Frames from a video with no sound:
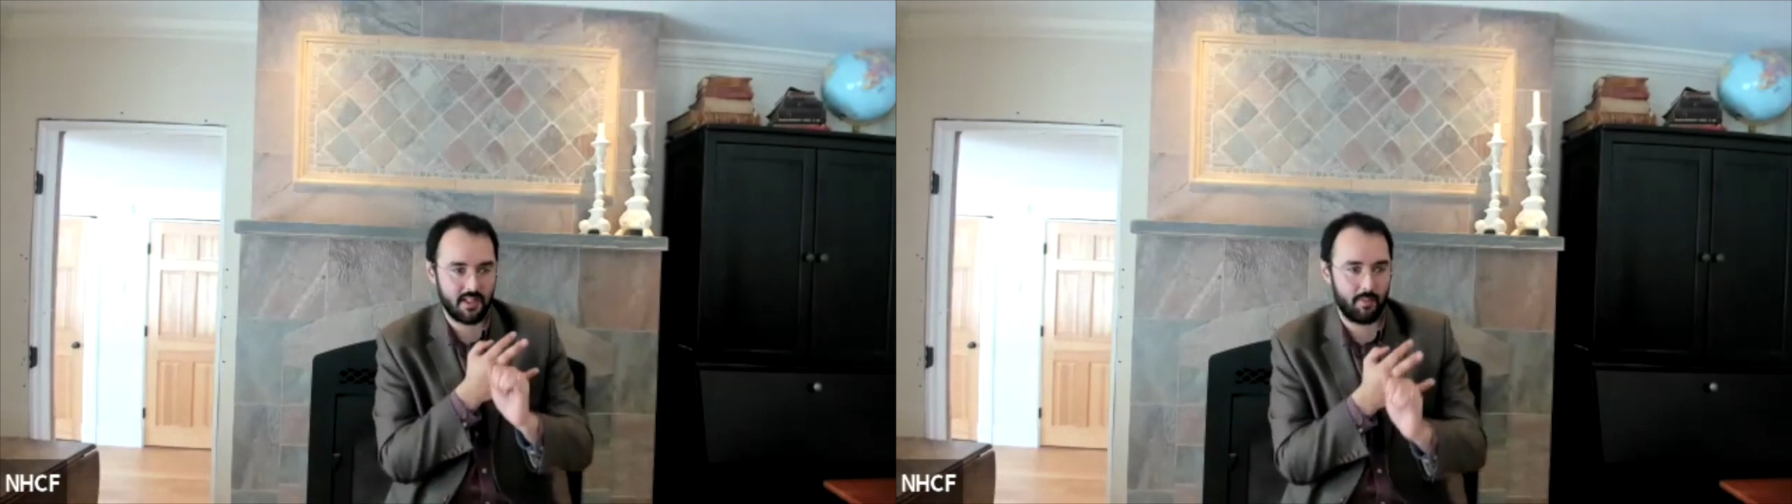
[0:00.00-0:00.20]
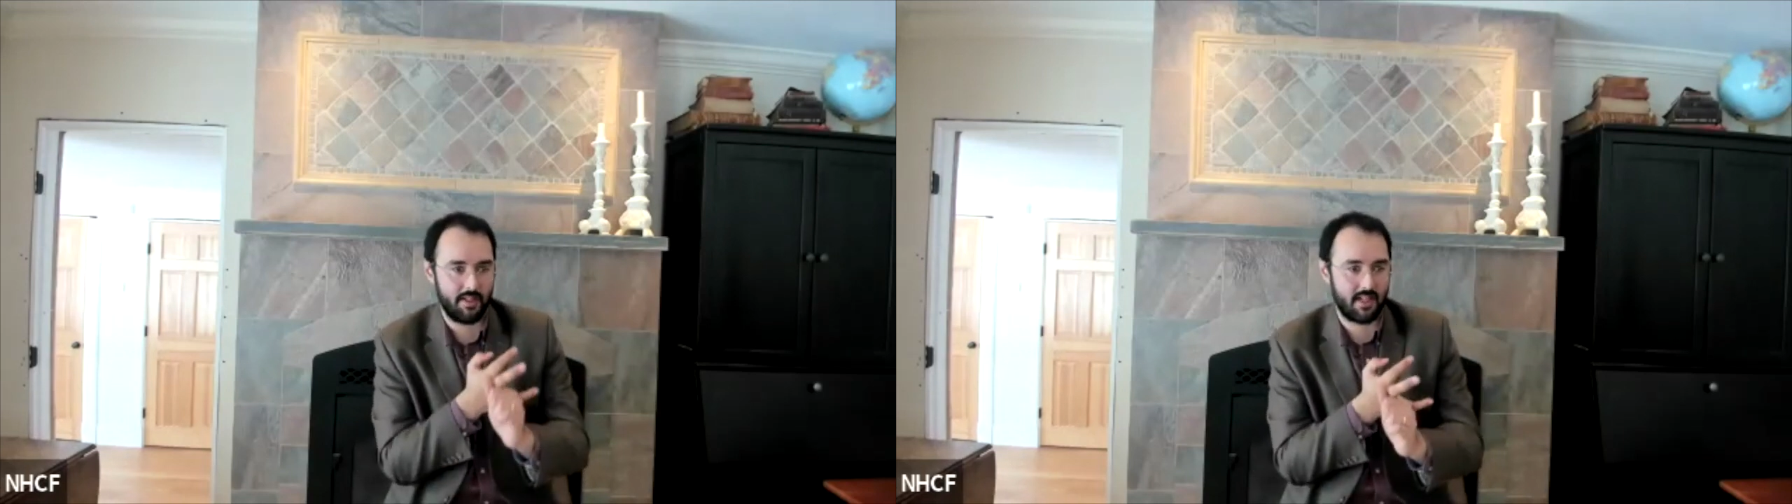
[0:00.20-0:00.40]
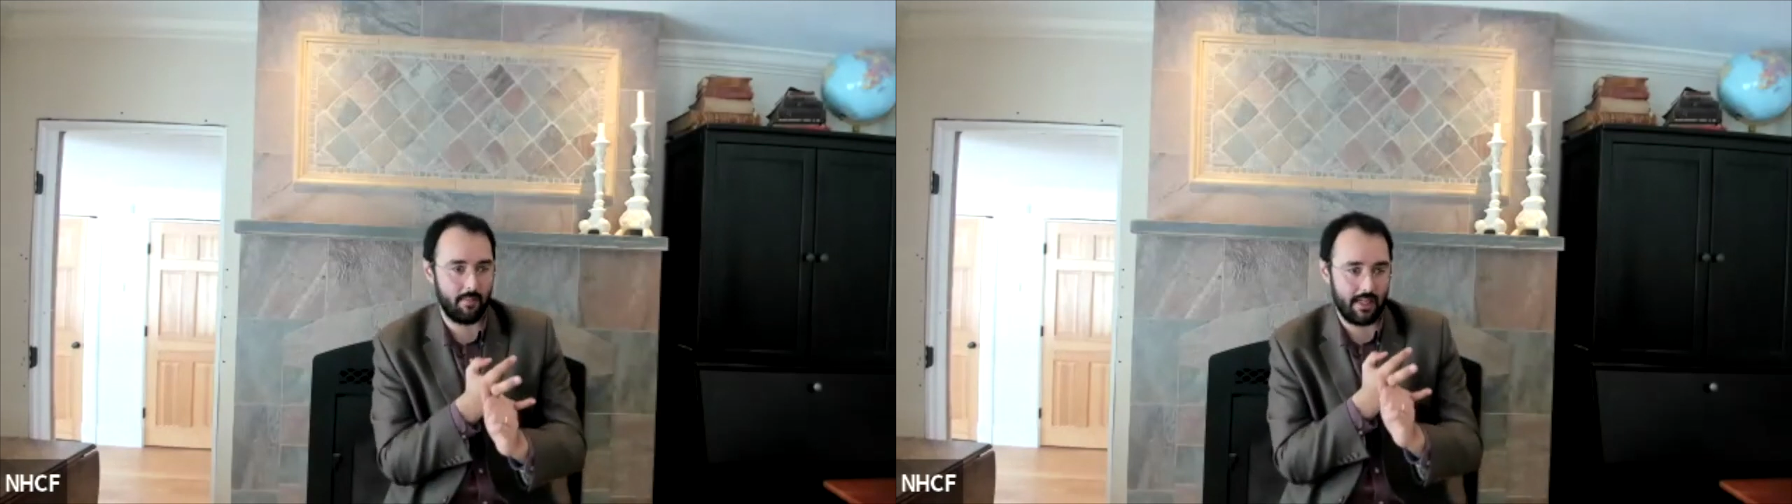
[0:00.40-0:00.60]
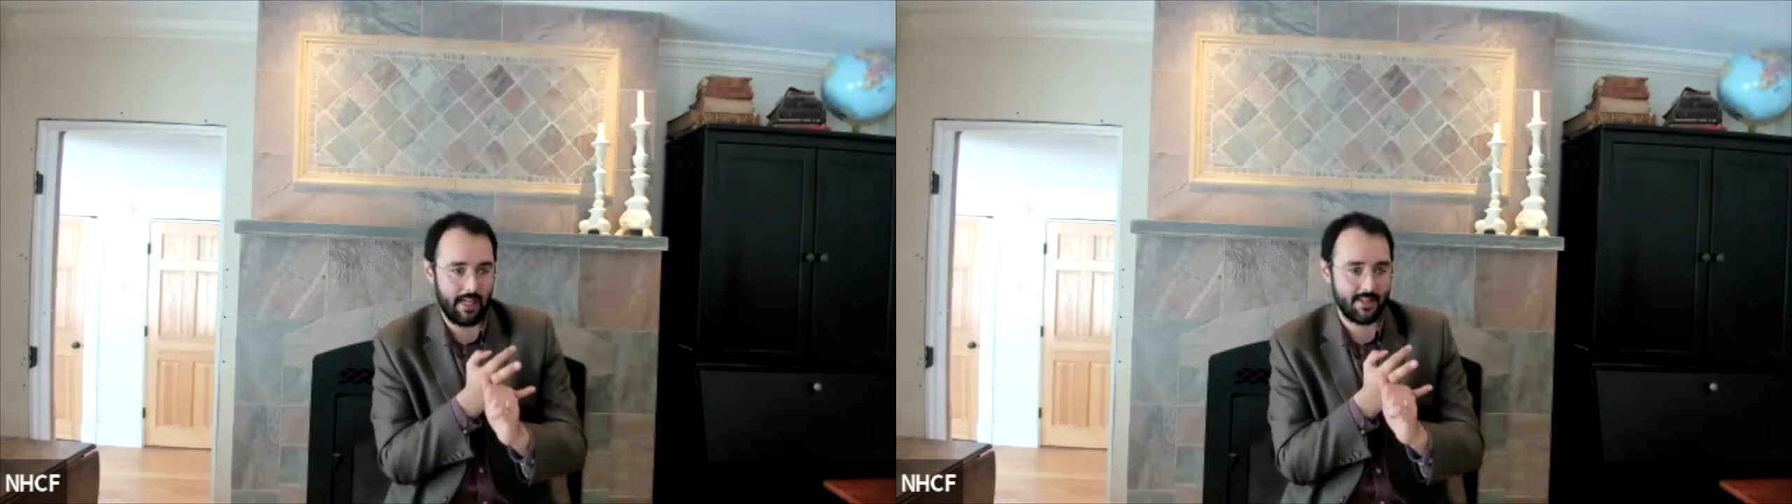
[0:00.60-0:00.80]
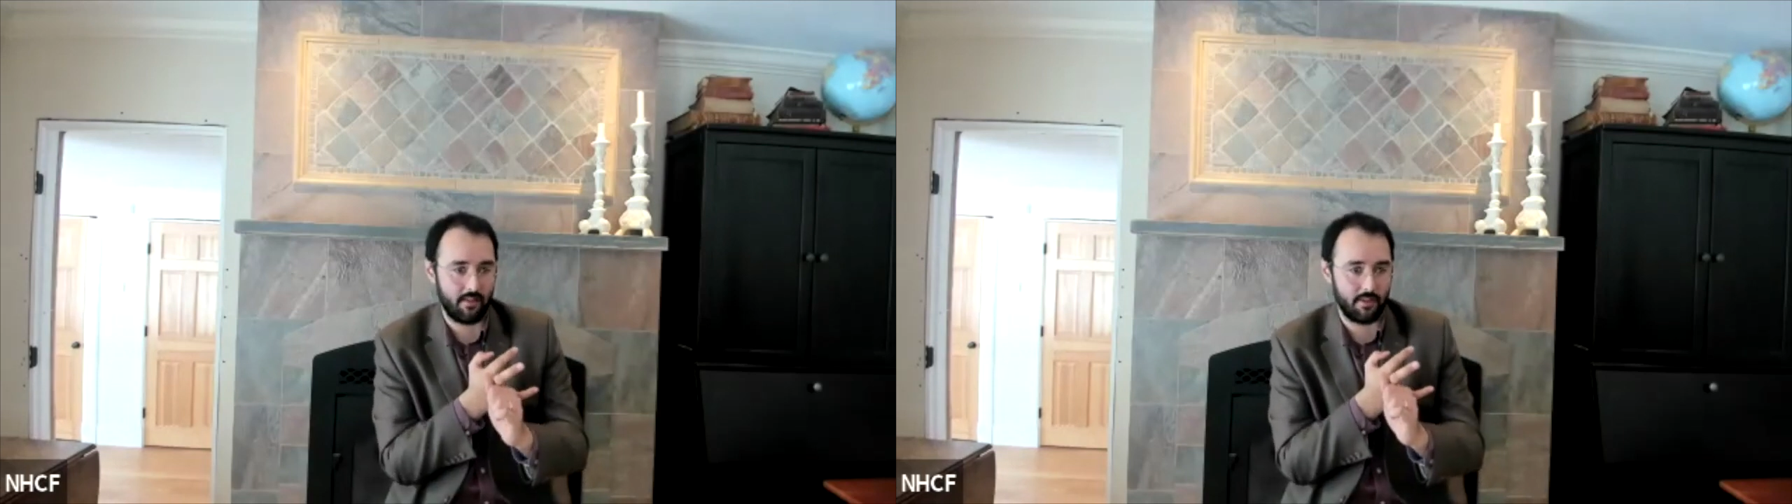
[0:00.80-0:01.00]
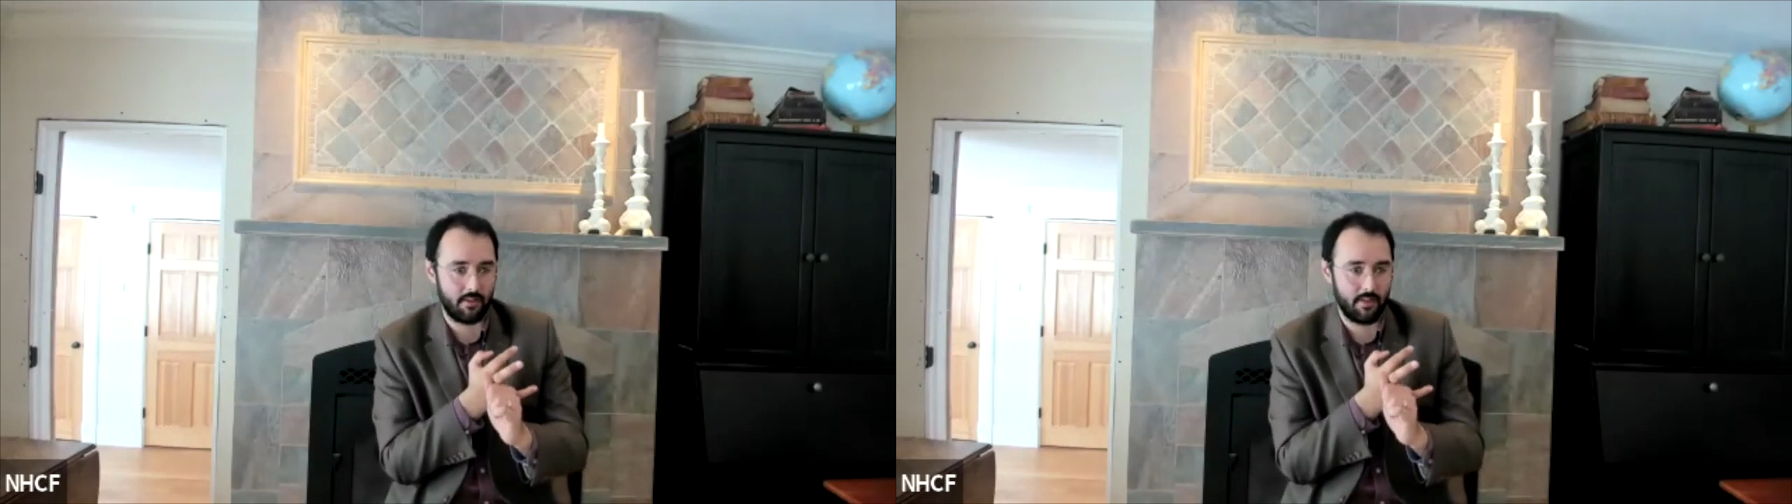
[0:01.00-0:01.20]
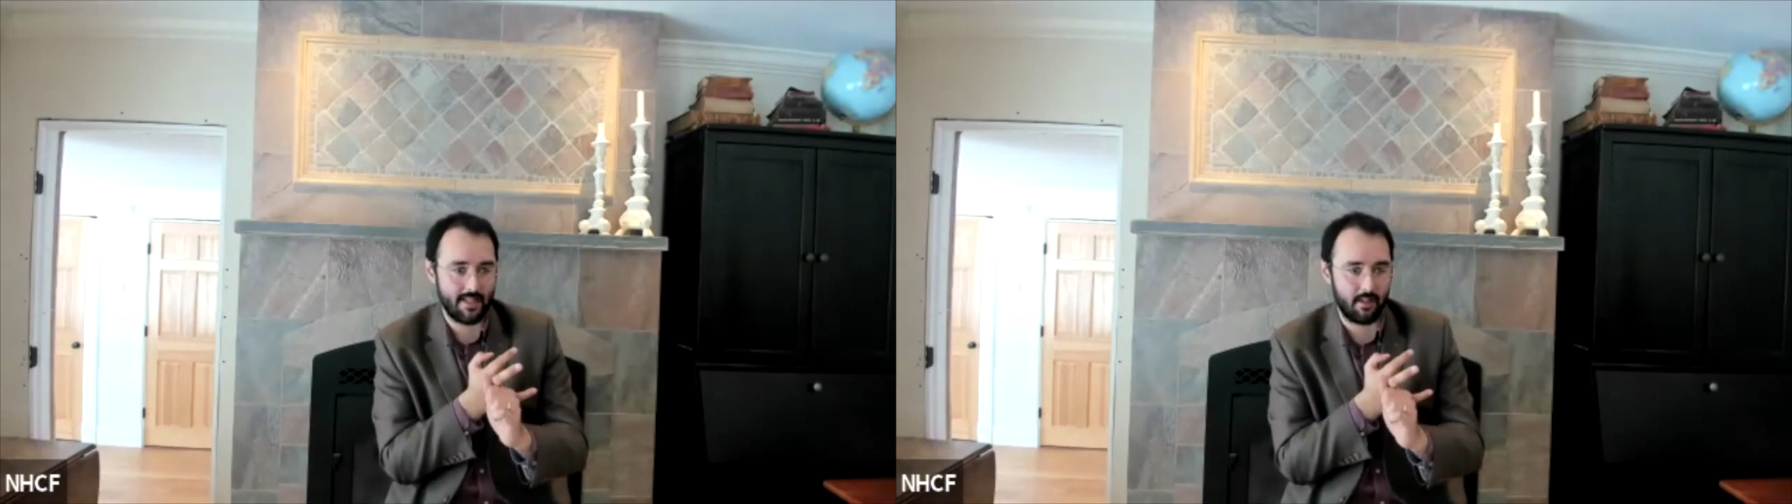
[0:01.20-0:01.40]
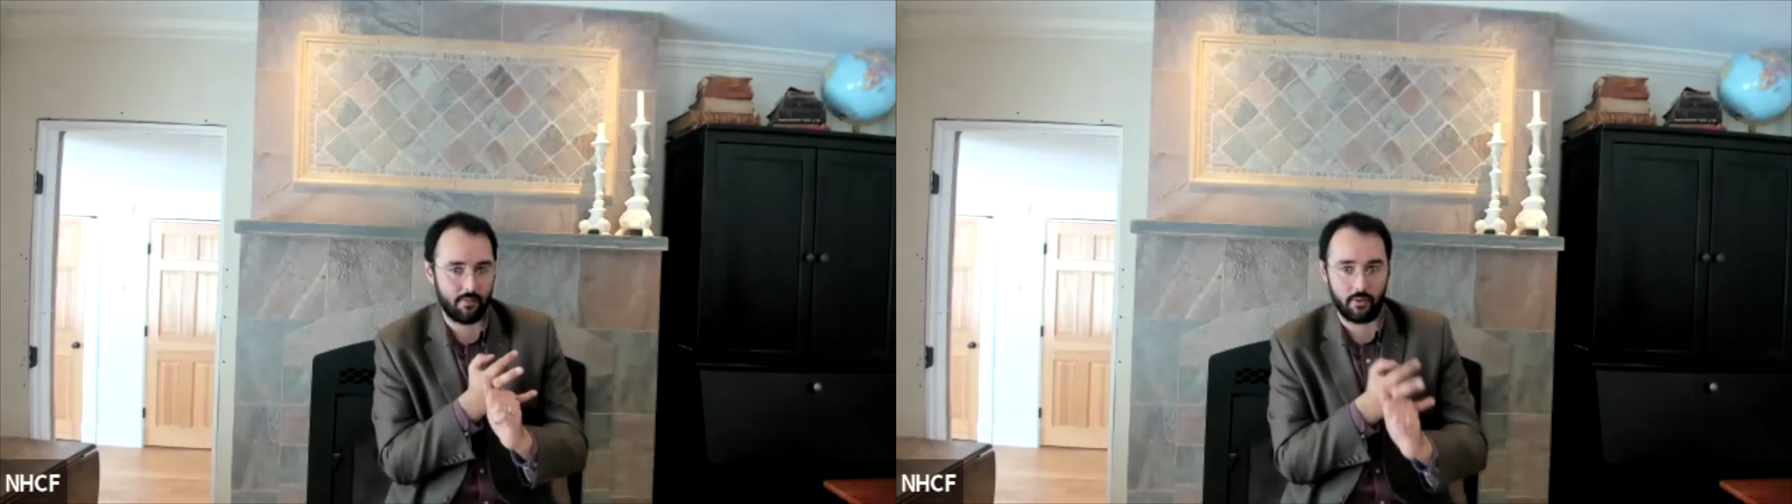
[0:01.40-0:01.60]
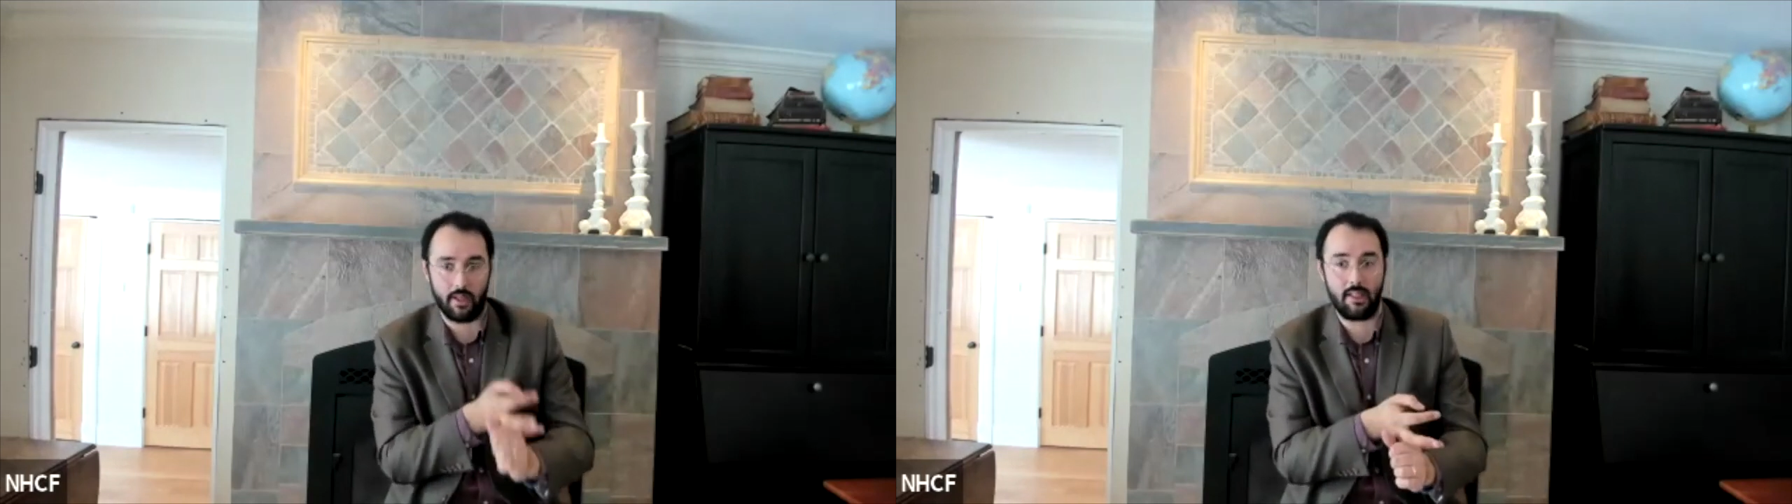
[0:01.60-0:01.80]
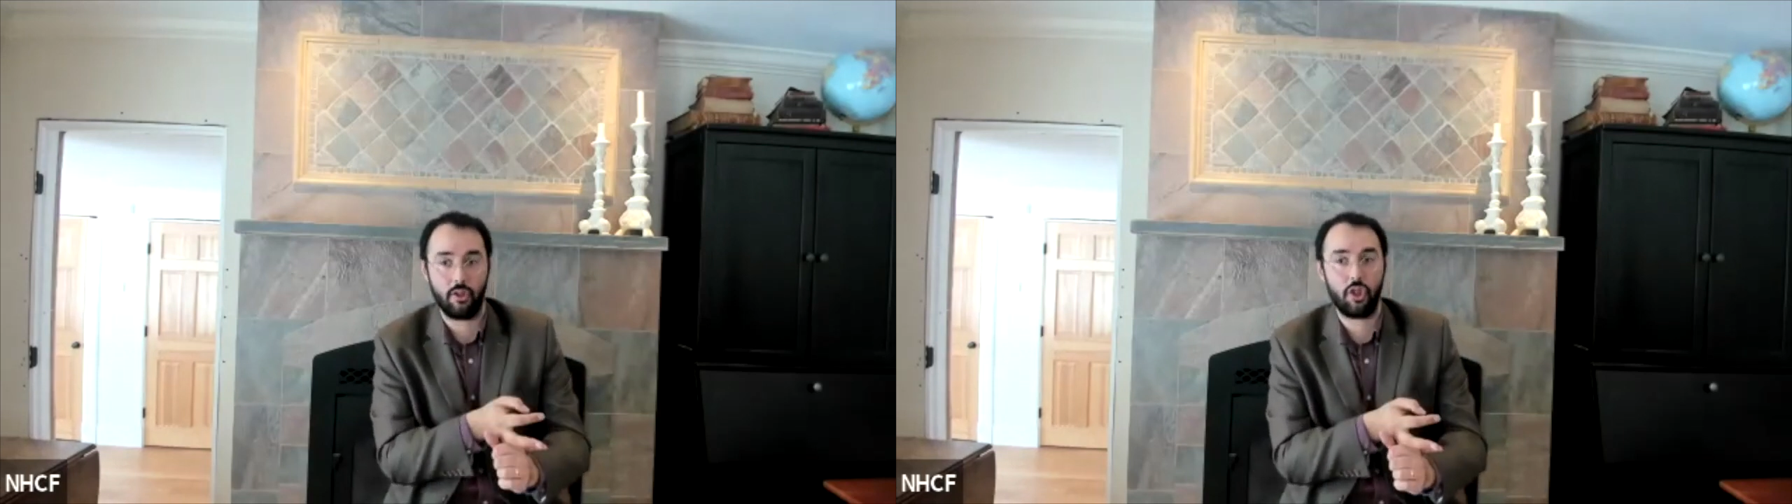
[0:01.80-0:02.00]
Someone is coming and asking for a